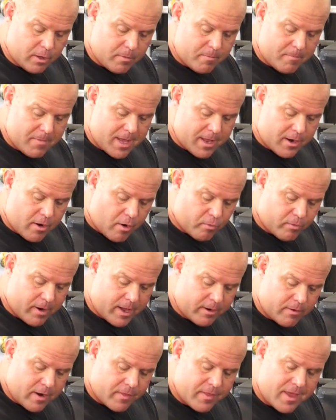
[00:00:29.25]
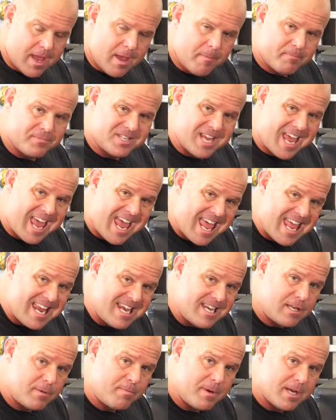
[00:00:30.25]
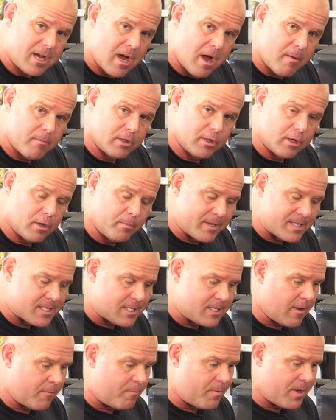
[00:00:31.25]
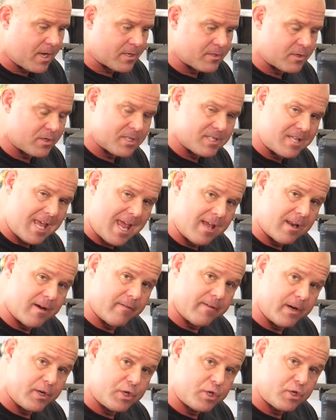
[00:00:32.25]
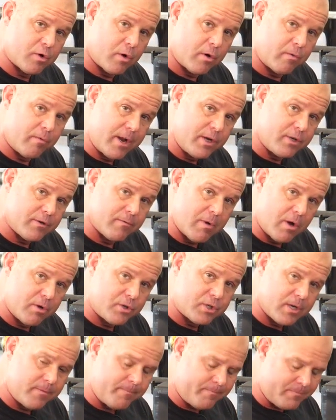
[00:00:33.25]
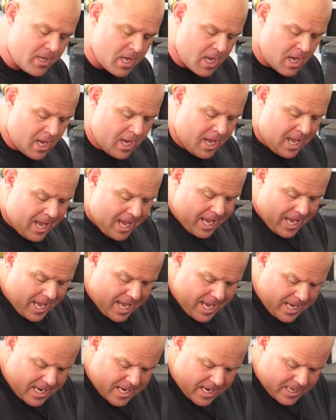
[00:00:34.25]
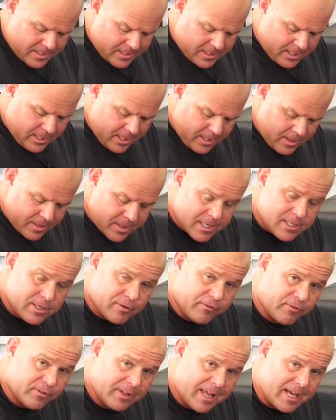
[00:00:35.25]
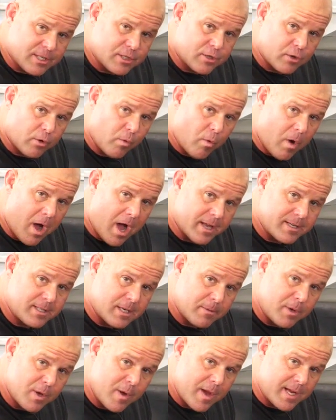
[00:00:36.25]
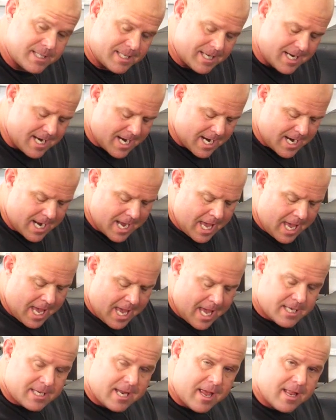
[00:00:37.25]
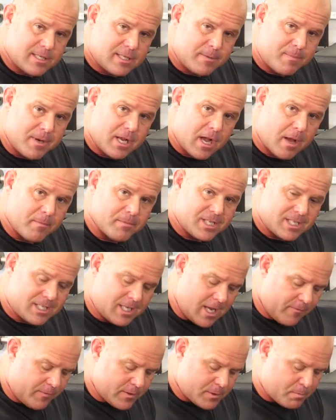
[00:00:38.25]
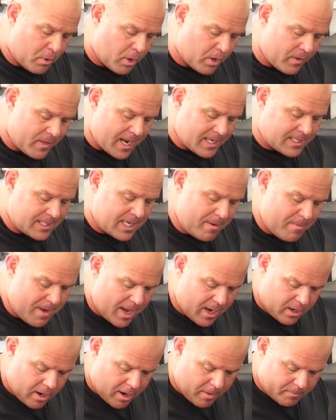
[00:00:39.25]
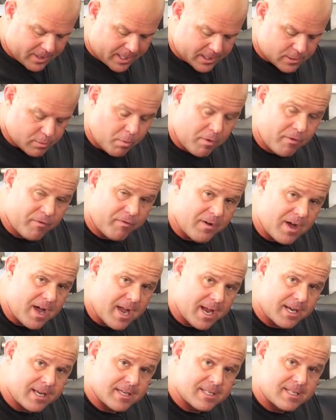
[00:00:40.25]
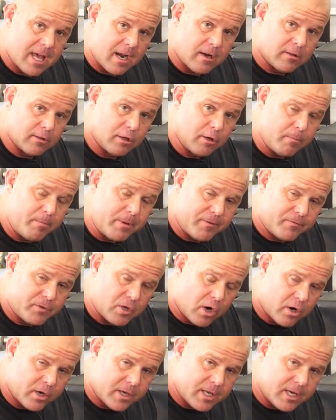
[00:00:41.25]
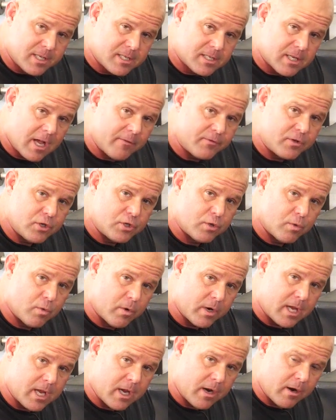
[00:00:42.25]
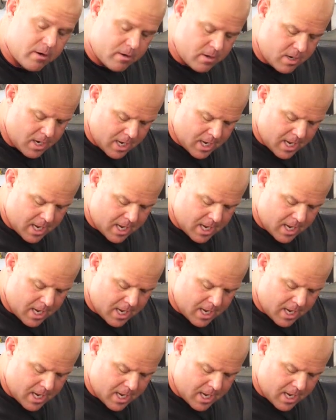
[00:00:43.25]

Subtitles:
min, are right around the hip, tend to become a little bit stiff because they're staying in a very short range of motion. And this flexor WAD, W-A-D, tends to become stiff as part of the IT band complex. What we find is that a little bit of targeted soft tissue work here